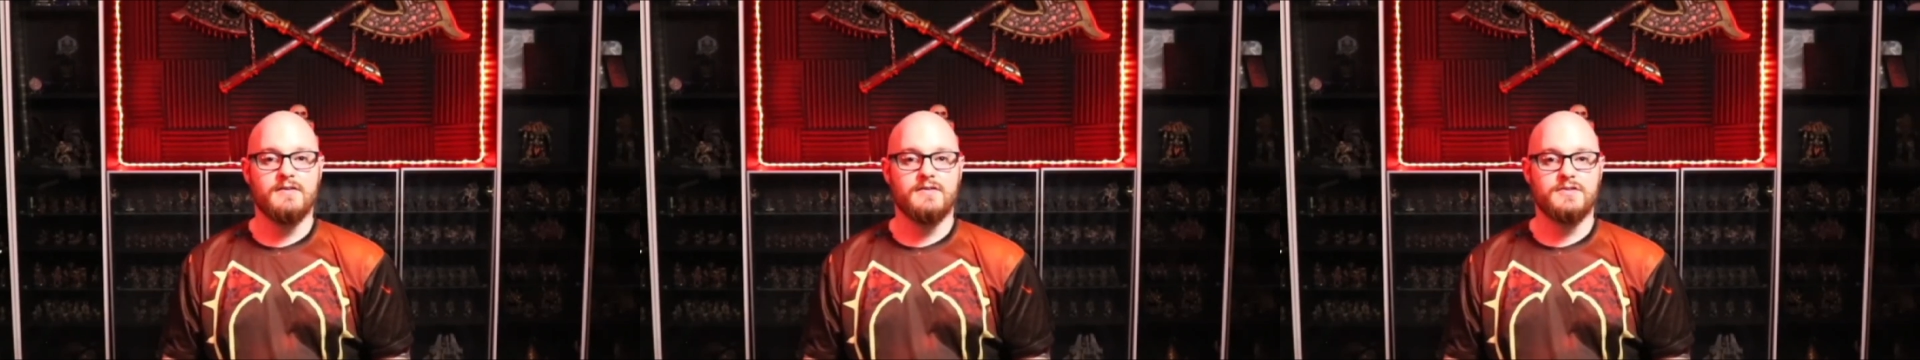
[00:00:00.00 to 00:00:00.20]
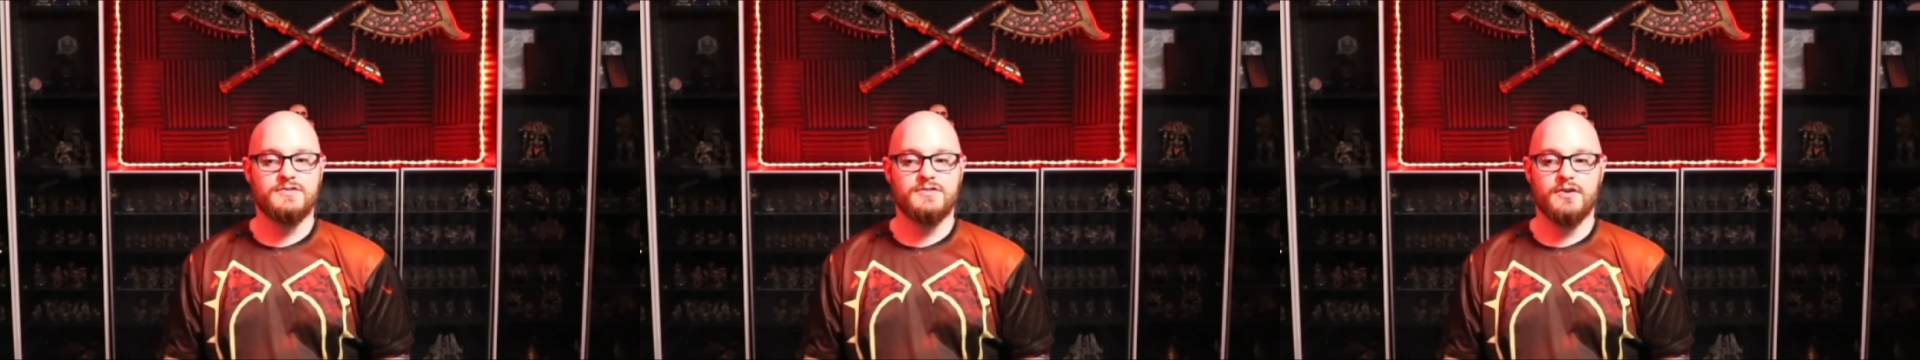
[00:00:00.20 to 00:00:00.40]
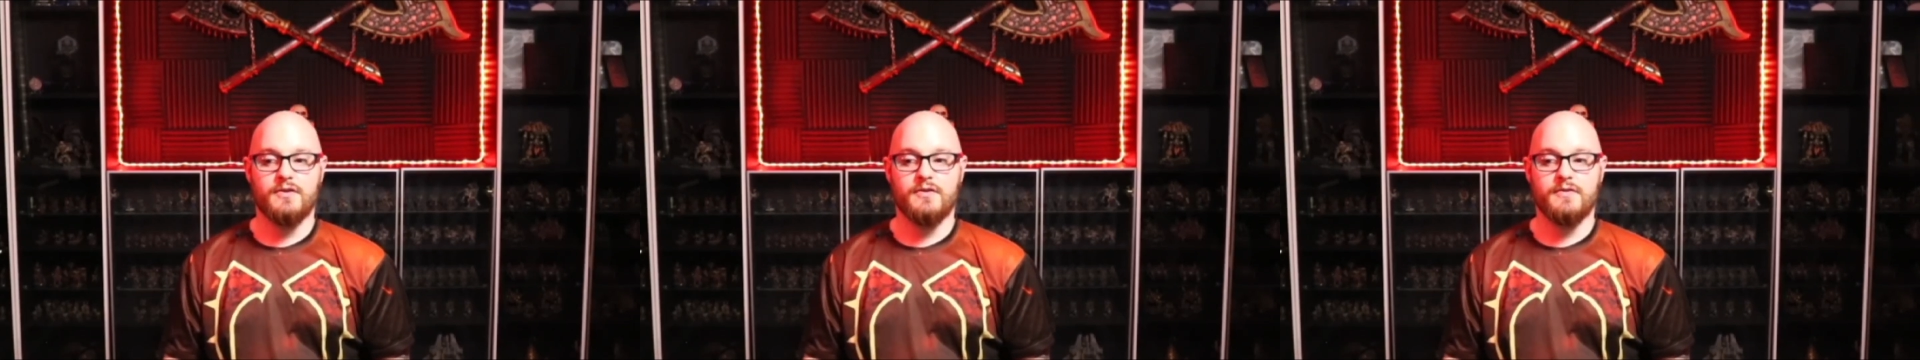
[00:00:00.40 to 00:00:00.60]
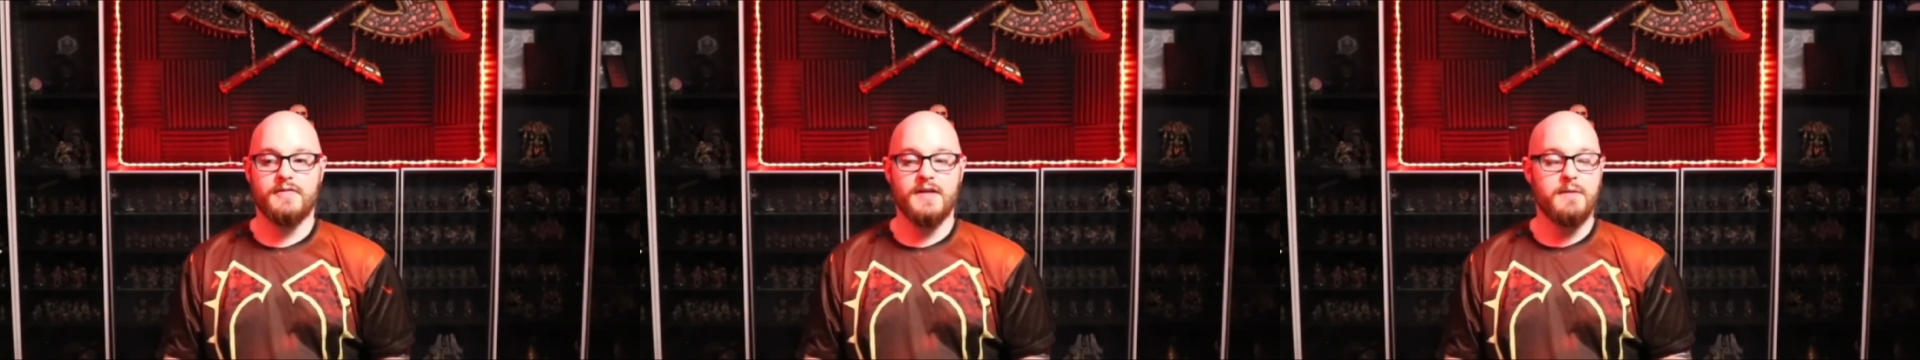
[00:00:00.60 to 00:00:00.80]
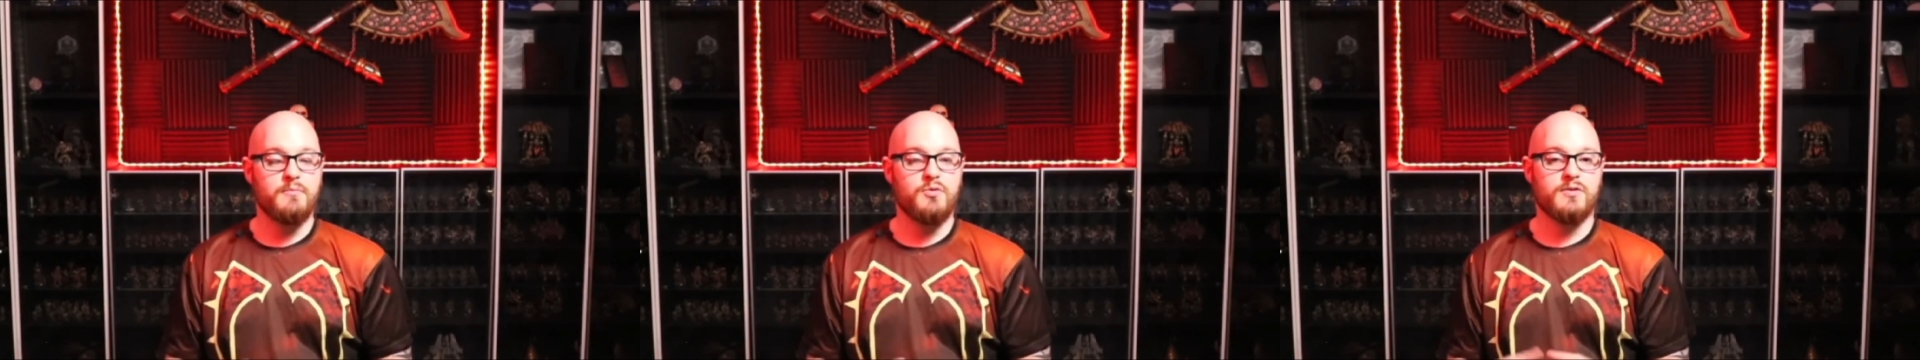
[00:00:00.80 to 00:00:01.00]
so
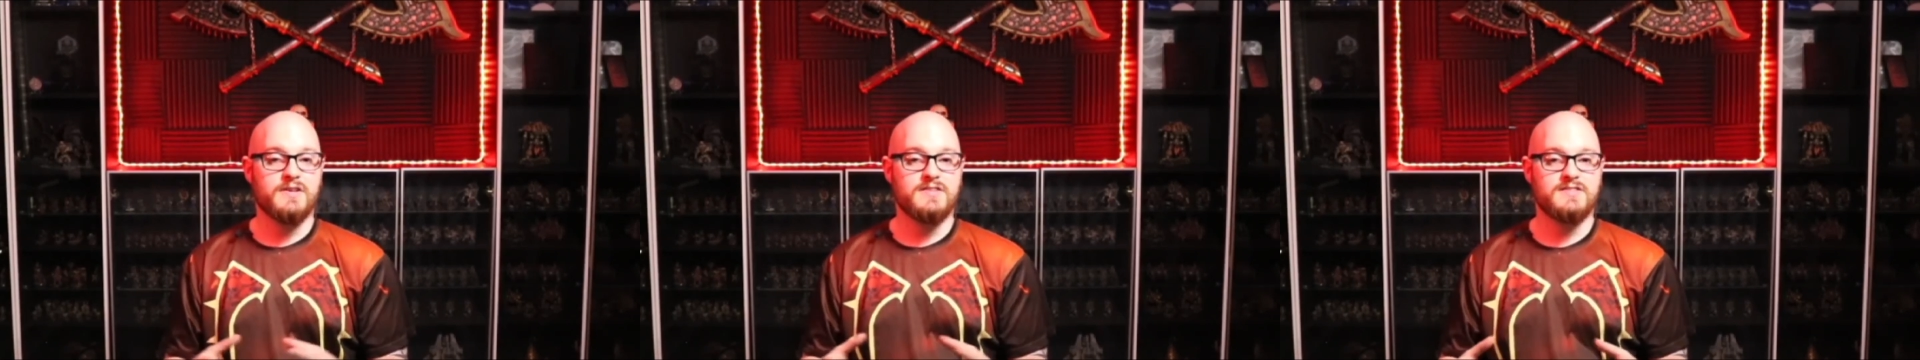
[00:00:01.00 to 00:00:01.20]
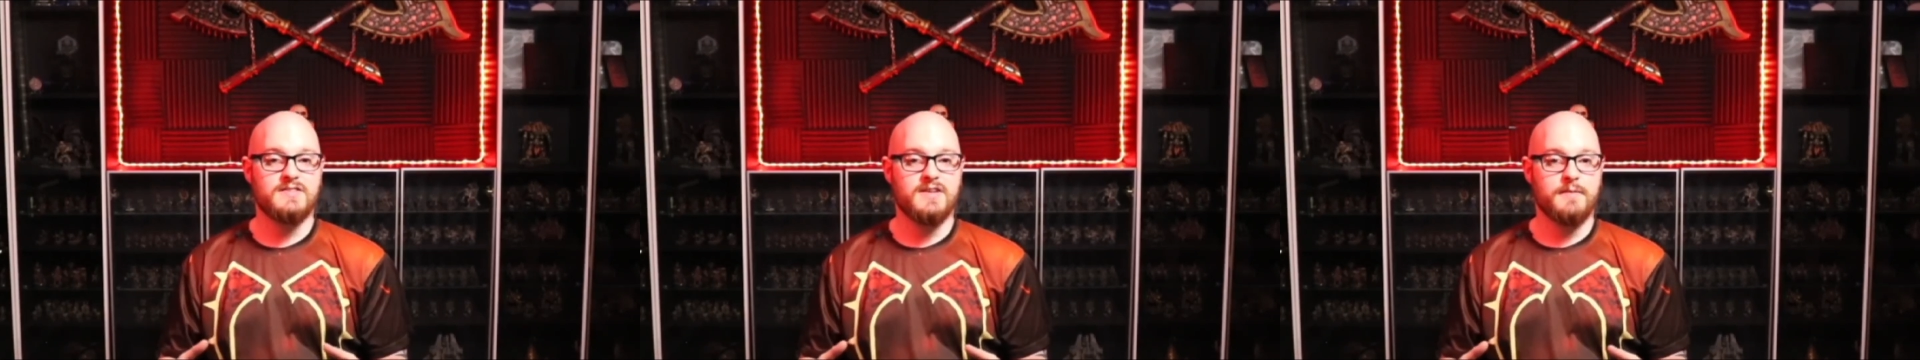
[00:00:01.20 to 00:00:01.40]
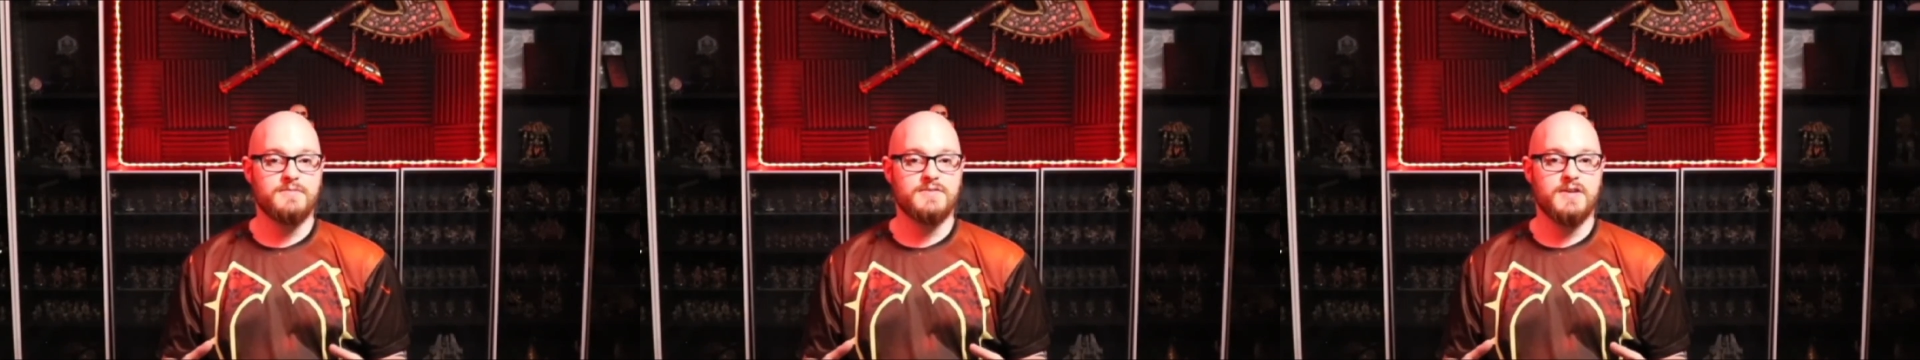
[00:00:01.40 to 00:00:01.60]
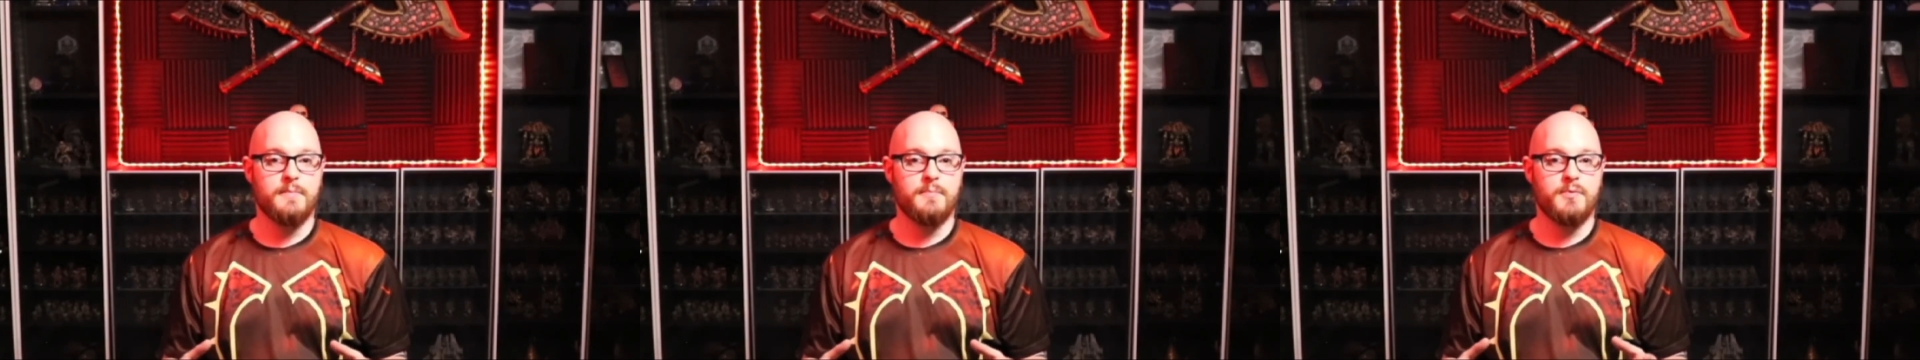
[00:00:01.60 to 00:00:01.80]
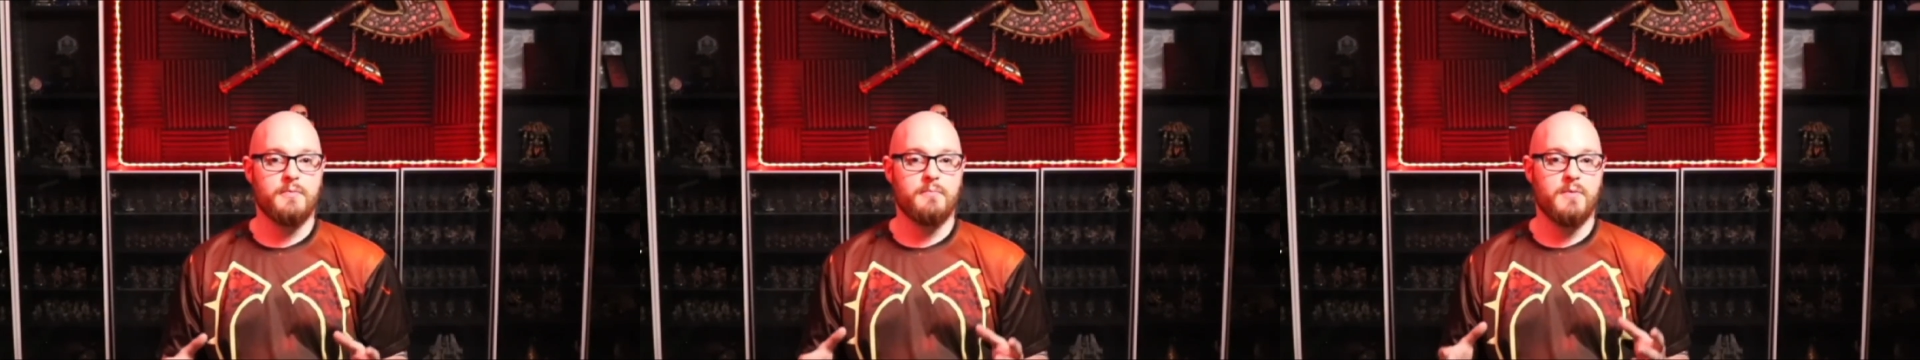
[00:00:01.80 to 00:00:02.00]
that more or less sums
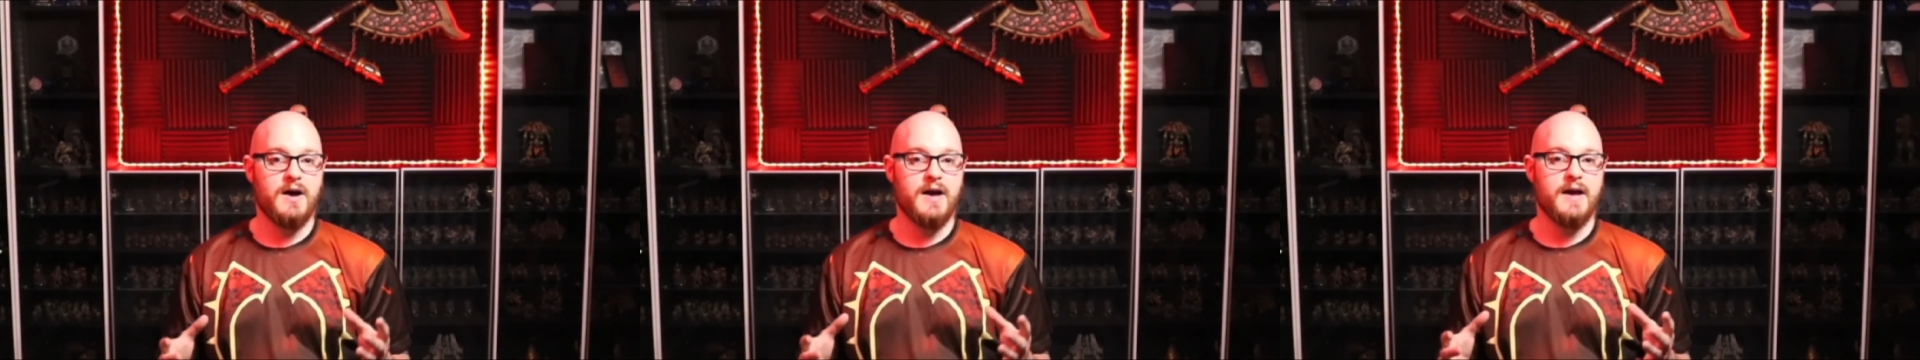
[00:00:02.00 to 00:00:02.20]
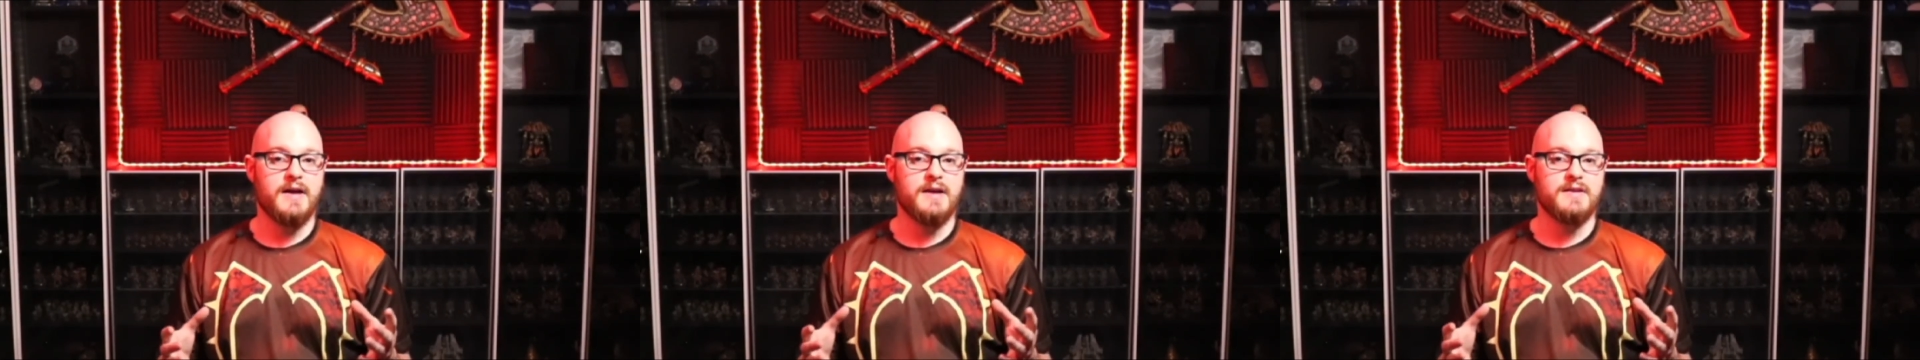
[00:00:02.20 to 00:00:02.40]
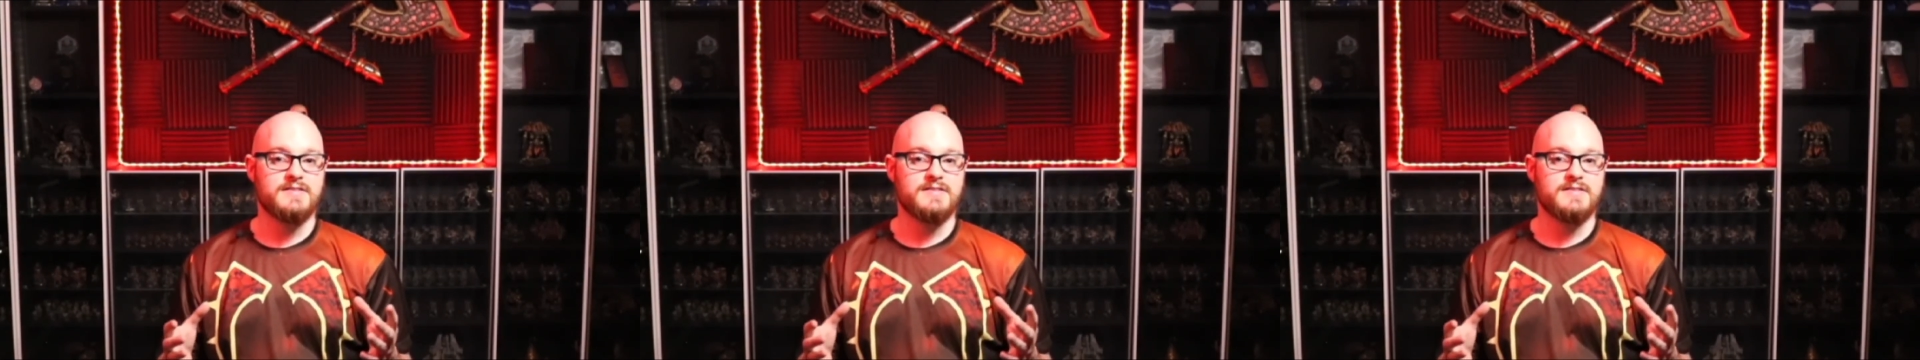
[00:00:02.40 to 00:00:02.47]
up my